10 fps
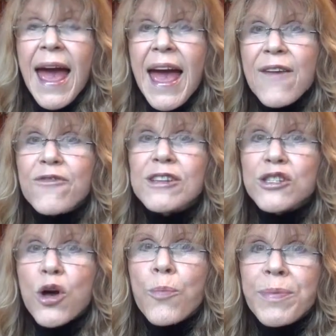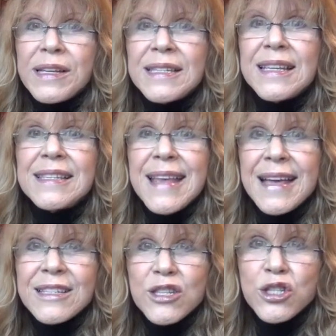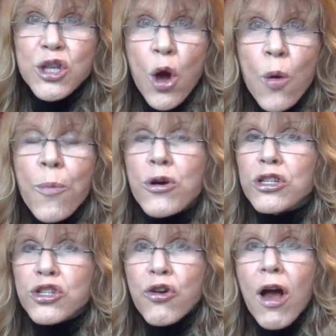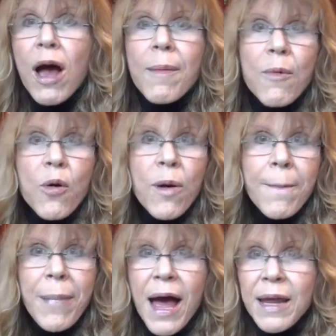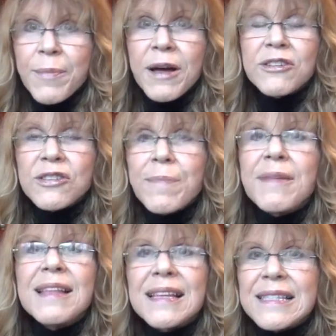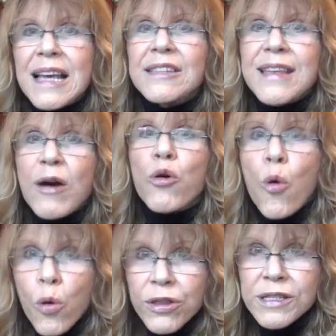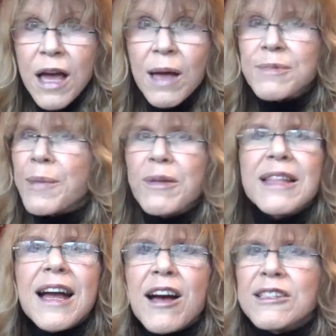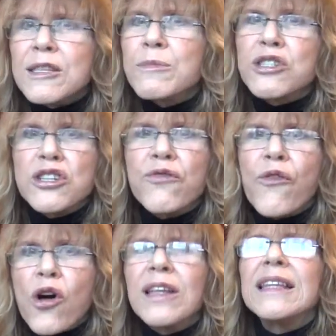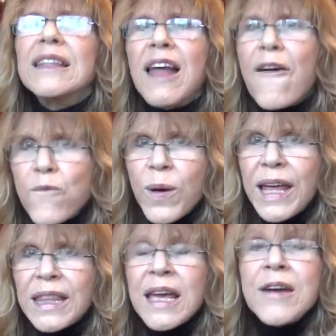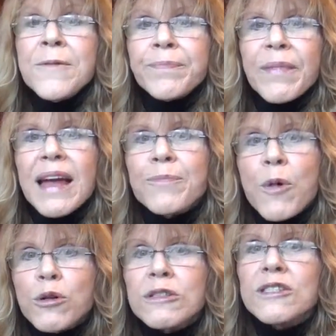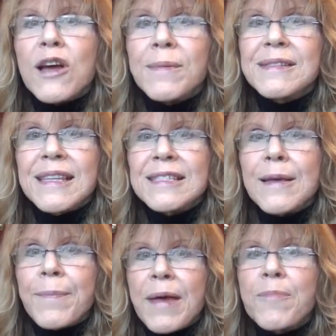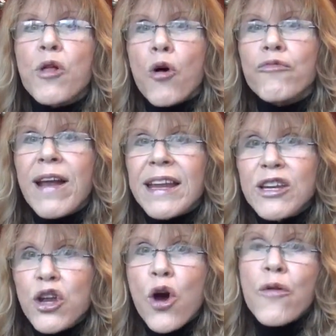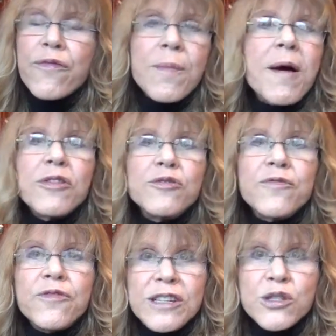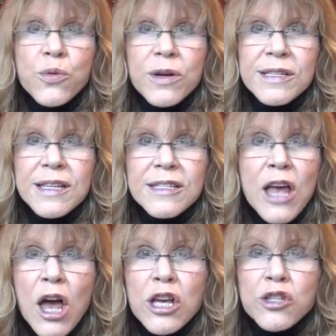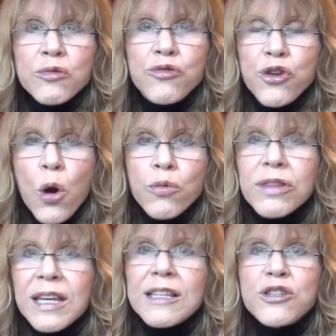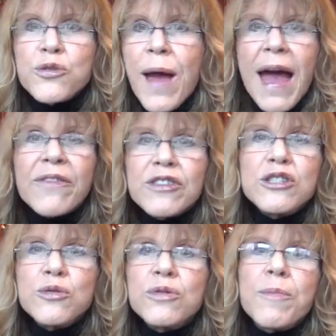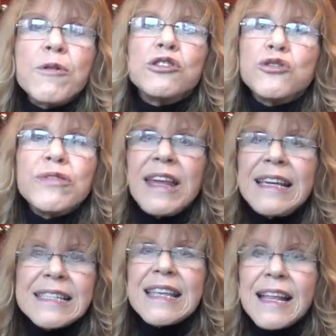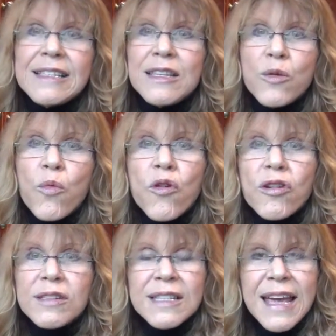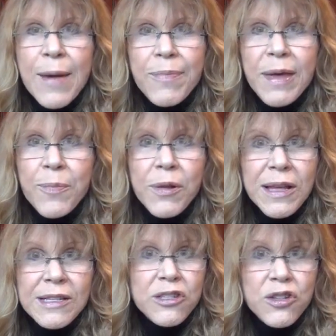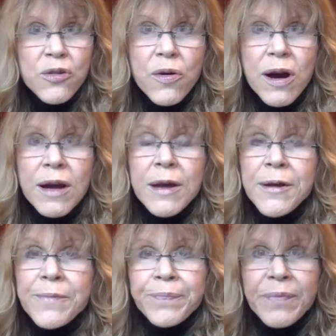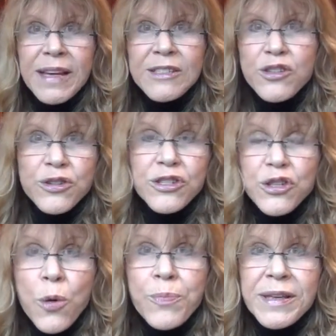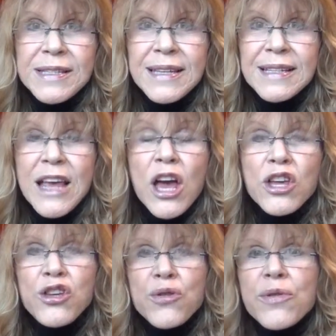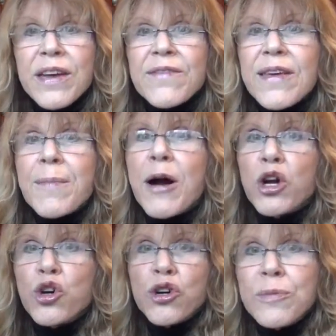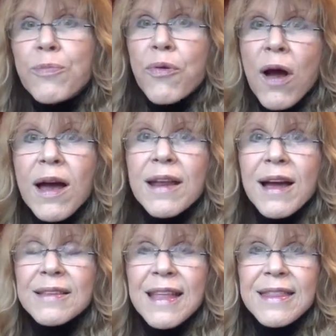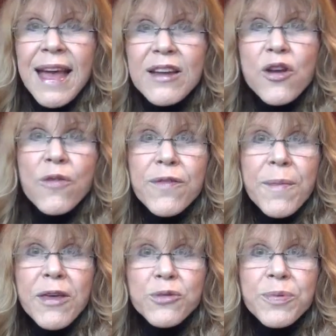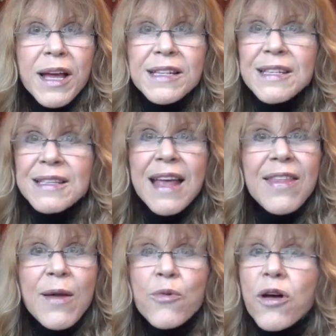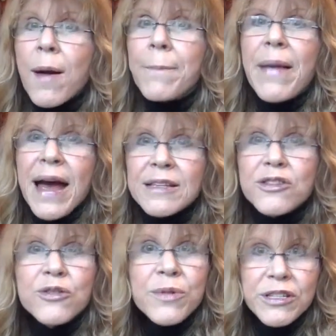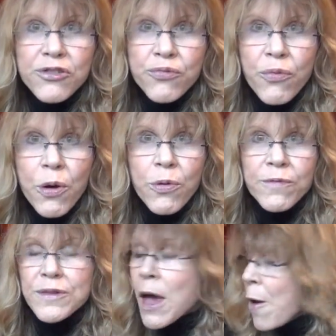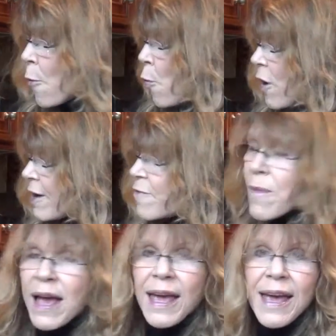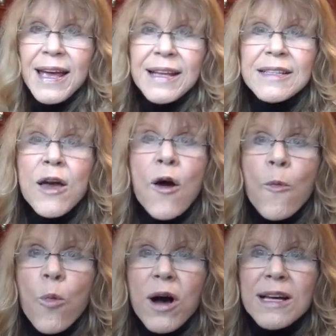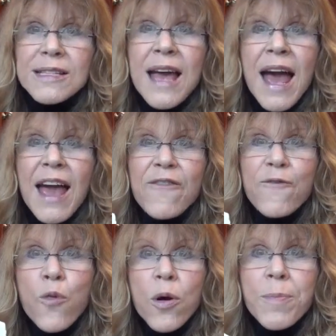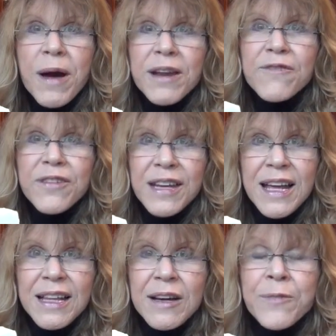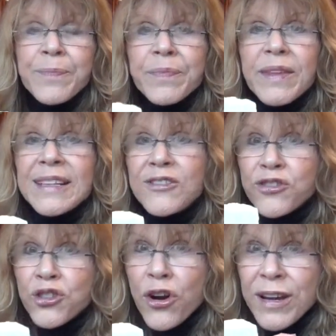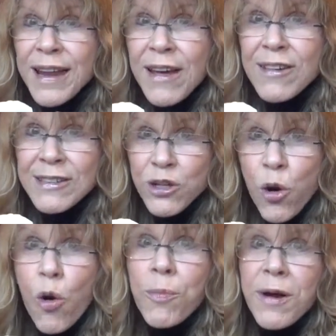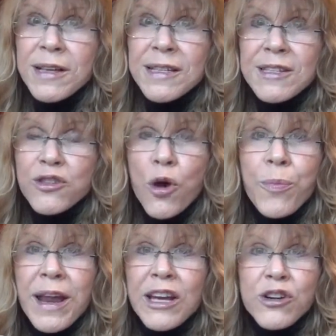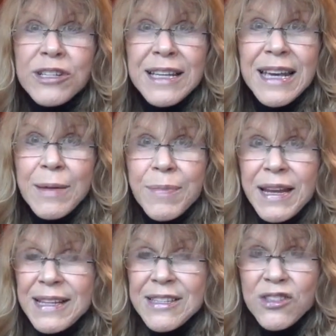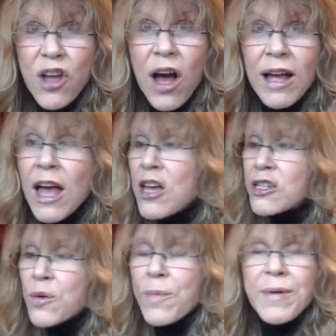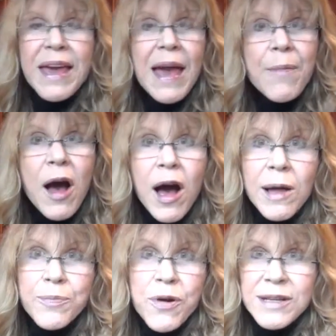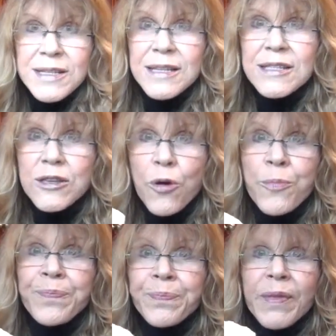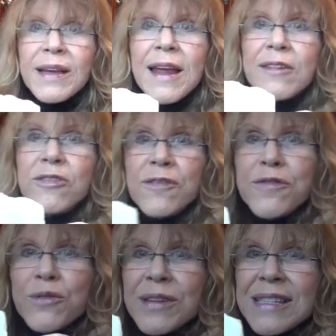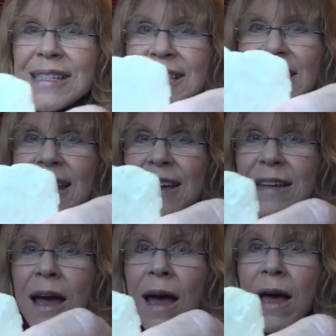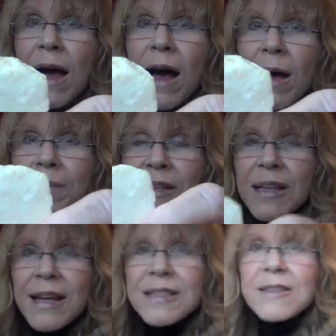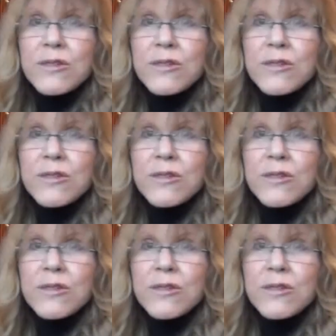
Every soap business has a soap or a scrub or a body butter, something that sells out all the time, something that customers just fall in love with. And most of the time it's things that people already know from other resources. So don't think that you have to do the most unique scents in the world to get people into your soap business. You give them a good product that they know from other places and they will come back to you in droves. One of my hits was a 4 butter vanilla that started out as a cold process soap, but I couldn't keep it in stock, so it became a hot process soap. And I don't know if you can see it. The light's a